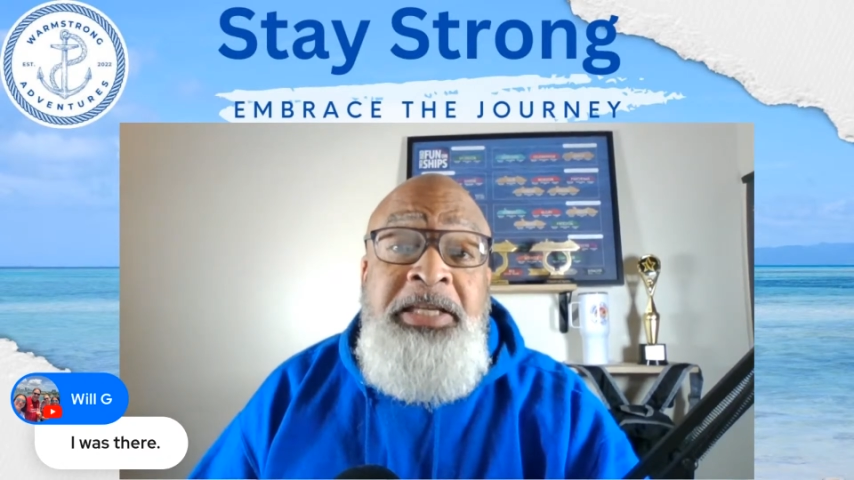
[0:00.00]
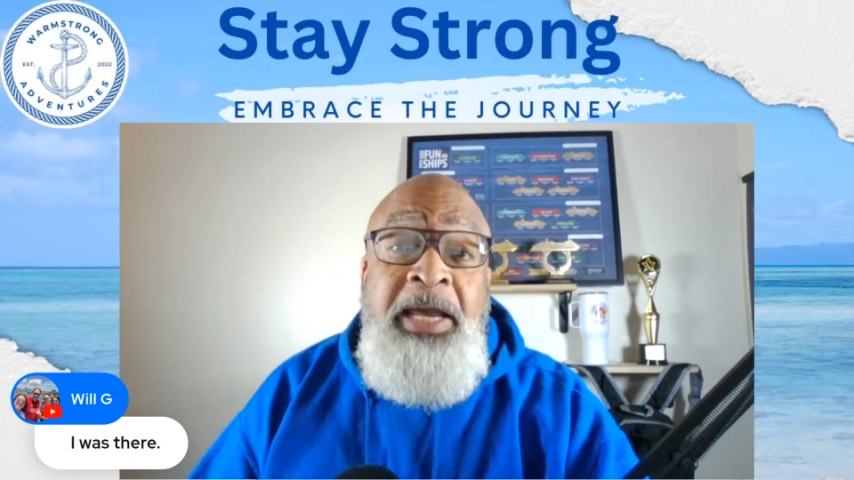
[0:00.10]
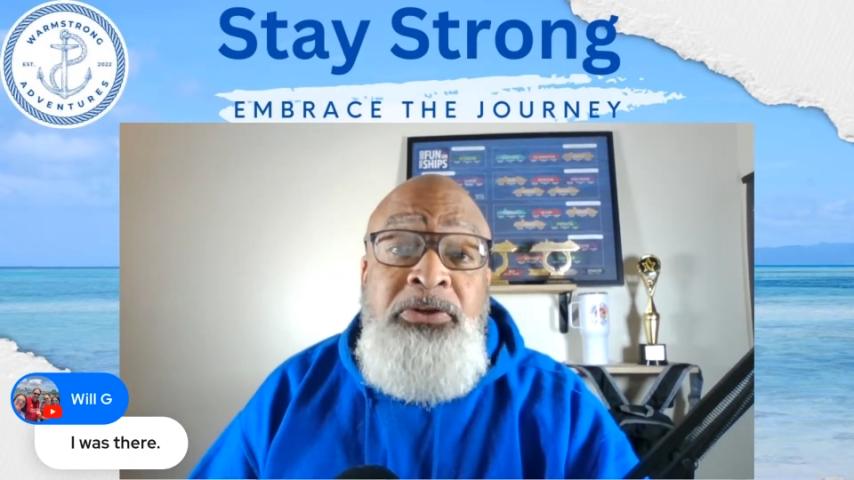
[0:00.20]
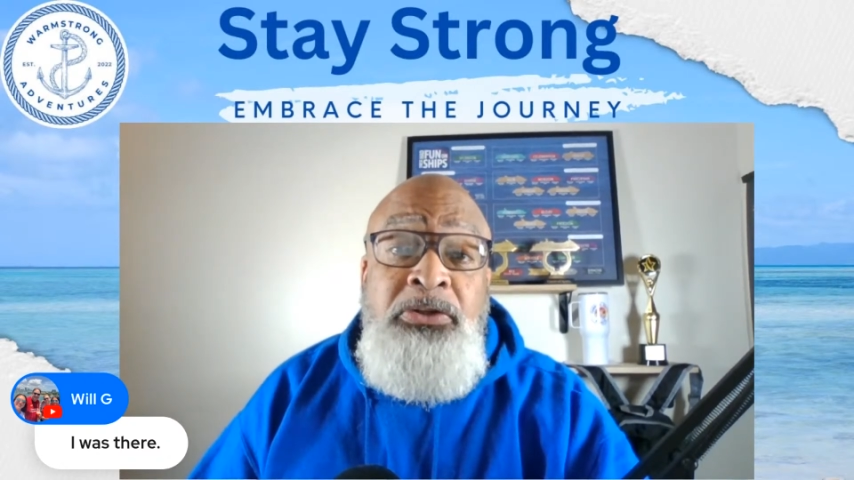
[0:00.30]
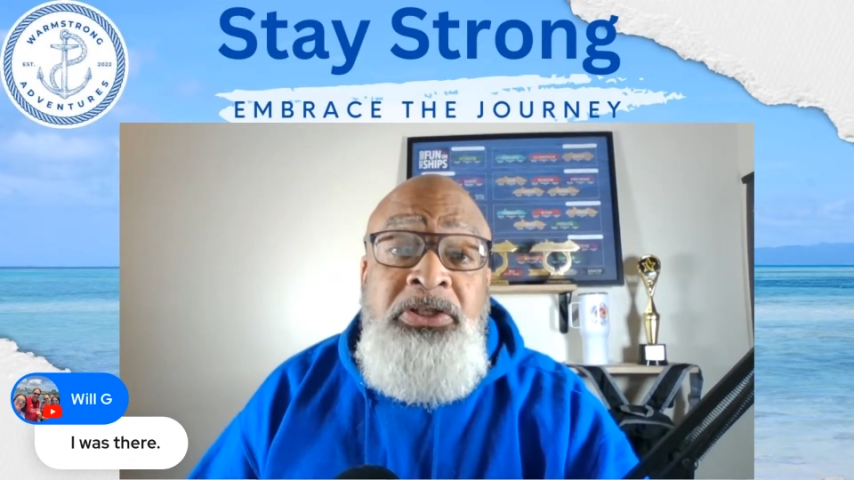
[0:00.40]

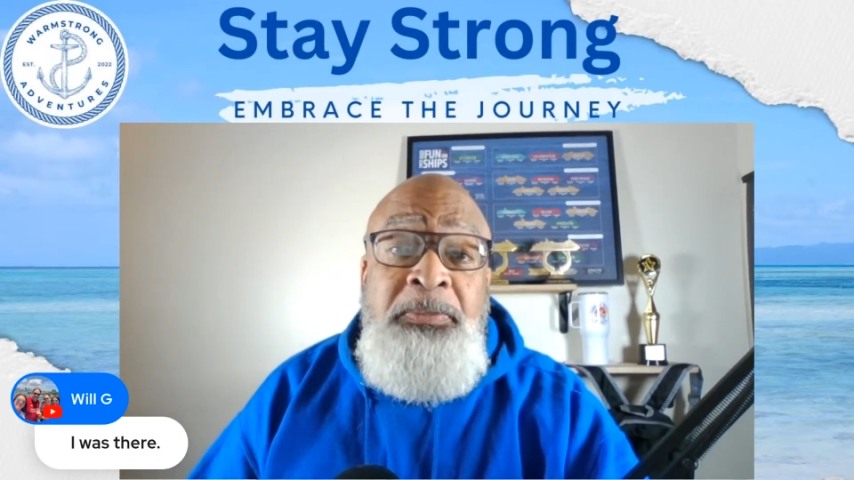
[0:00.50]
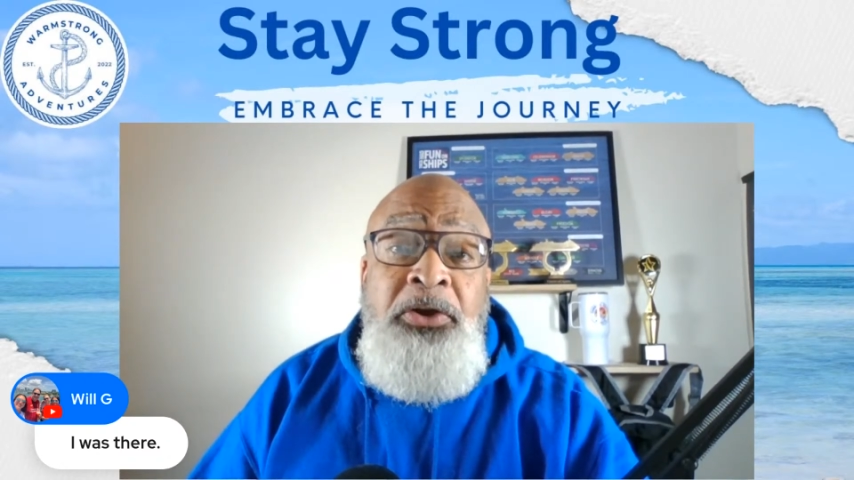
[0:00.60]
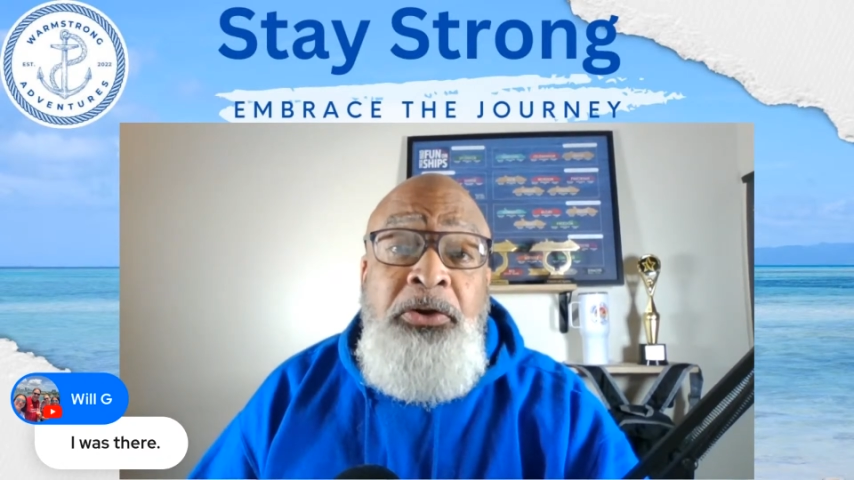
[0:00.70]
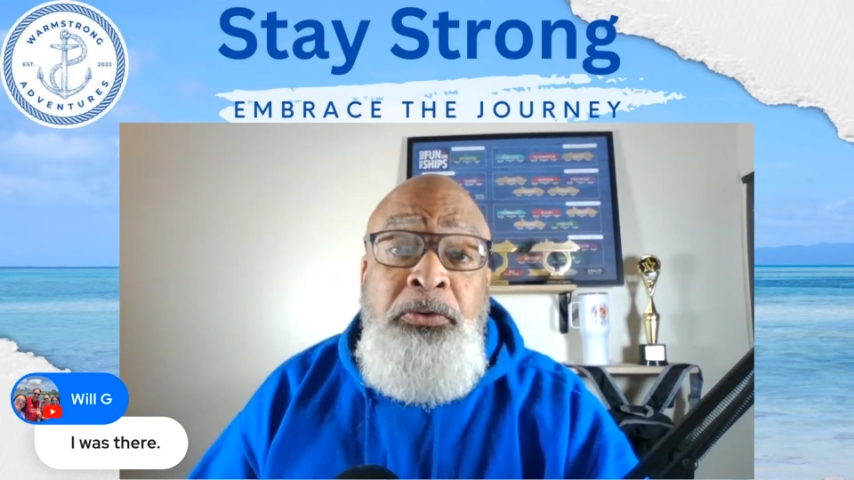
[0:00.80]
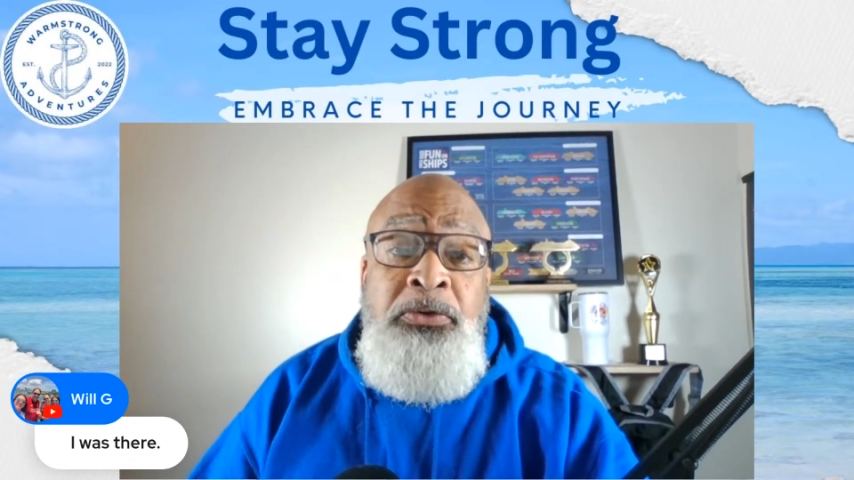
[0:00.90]
times you'll see me
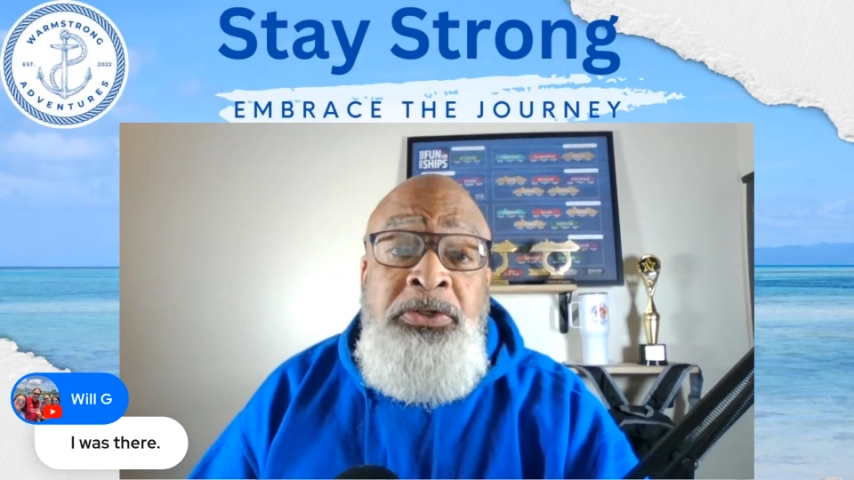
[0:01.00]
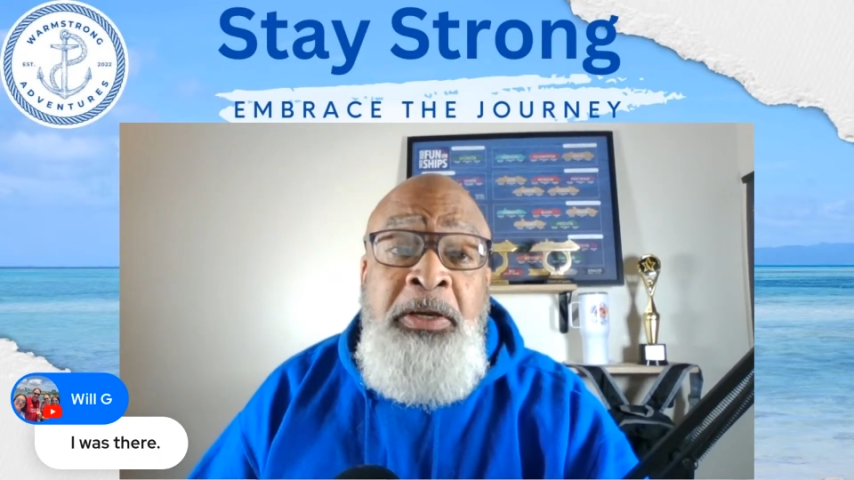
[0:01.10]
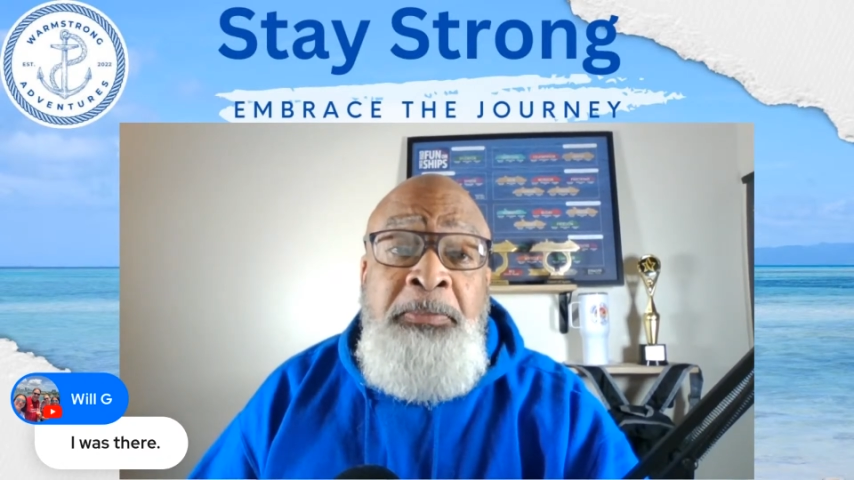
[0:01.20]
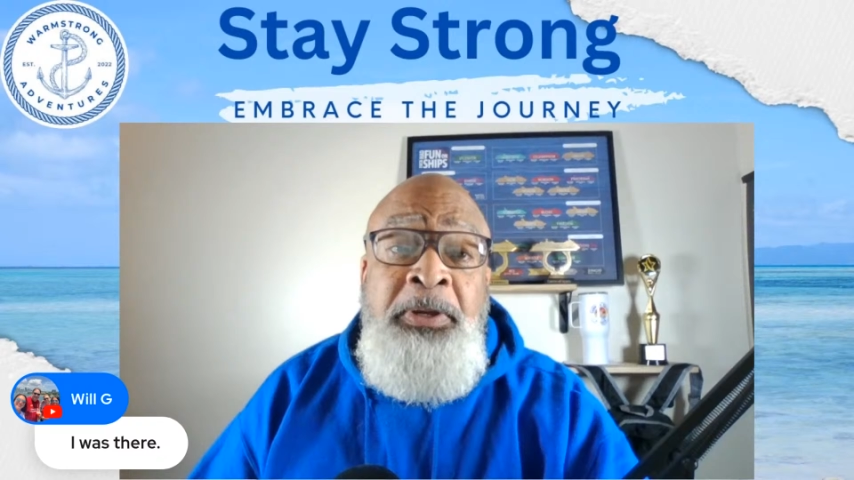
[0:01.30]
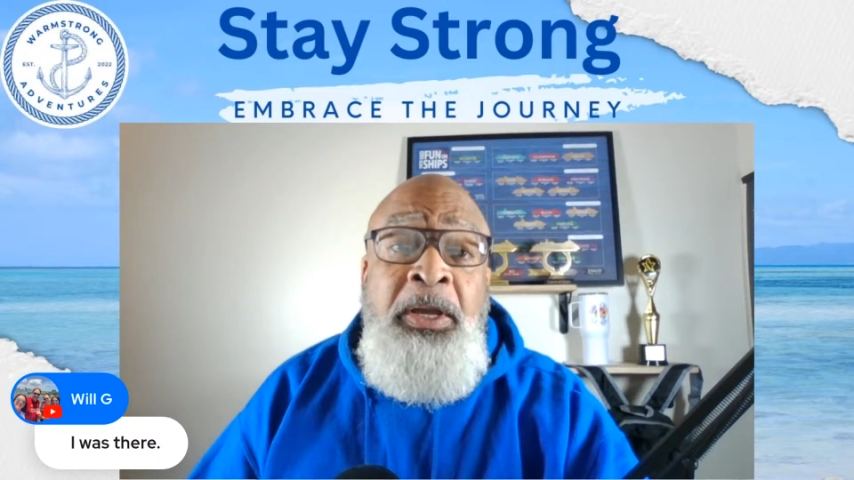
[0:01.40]
on a cruise
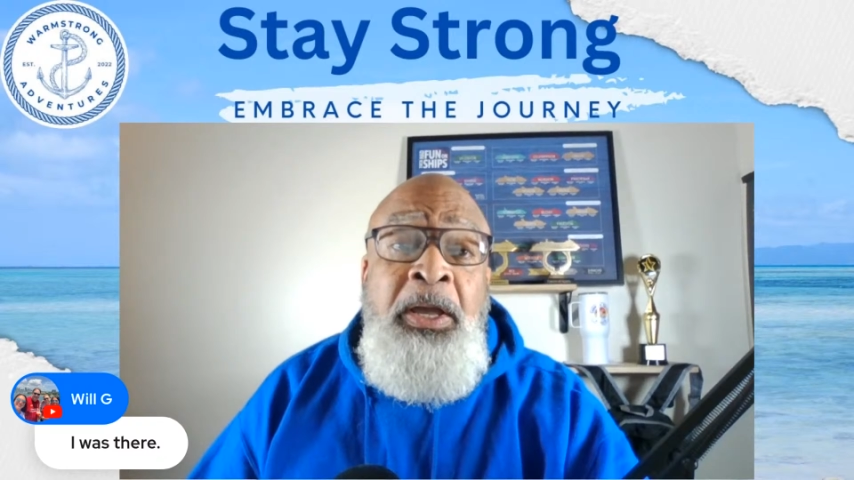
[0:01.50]
ship.